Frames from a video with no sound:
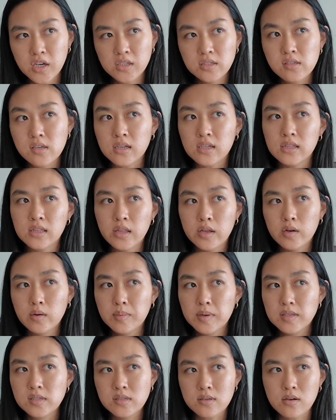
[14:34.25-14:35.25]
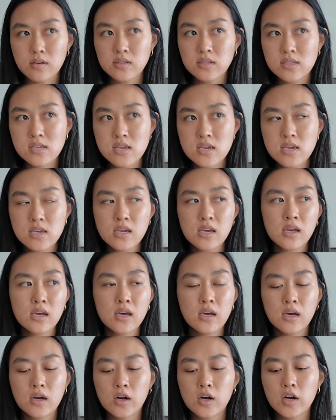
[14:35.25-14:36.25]
It's like a little bit saltier
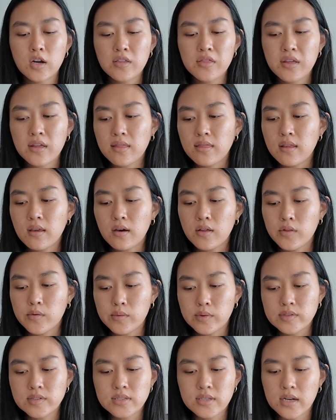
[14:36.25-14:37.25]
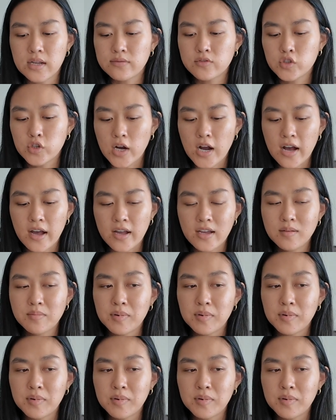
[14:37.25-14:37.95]
than the other ones that I've tried,